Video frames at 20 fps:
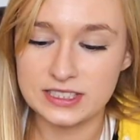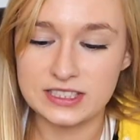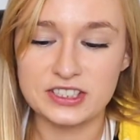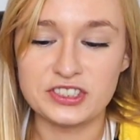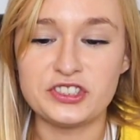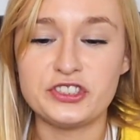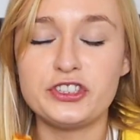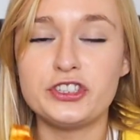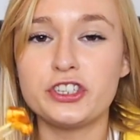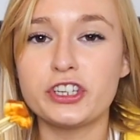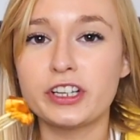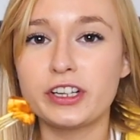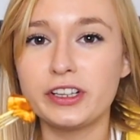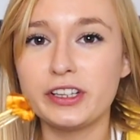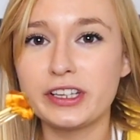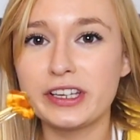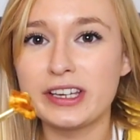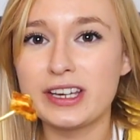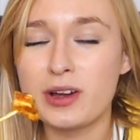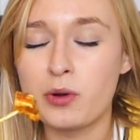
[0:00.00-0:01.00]
was
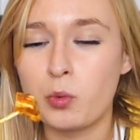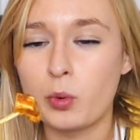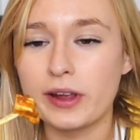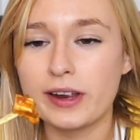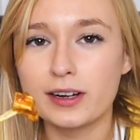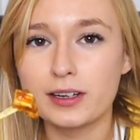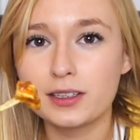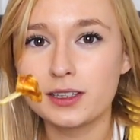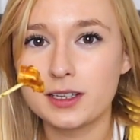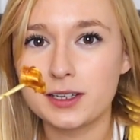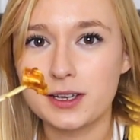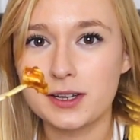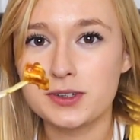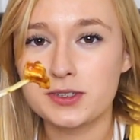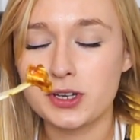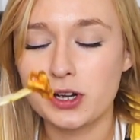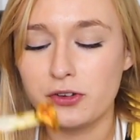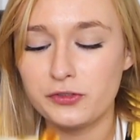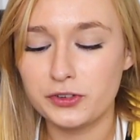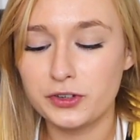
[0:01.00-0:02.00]
jiggly, weird looking
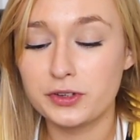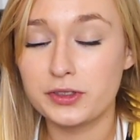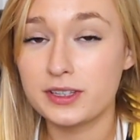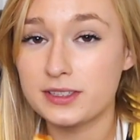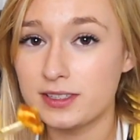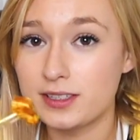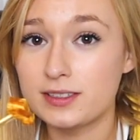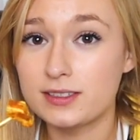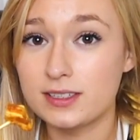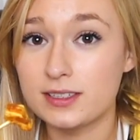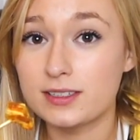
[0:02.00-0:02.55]
tofu. This is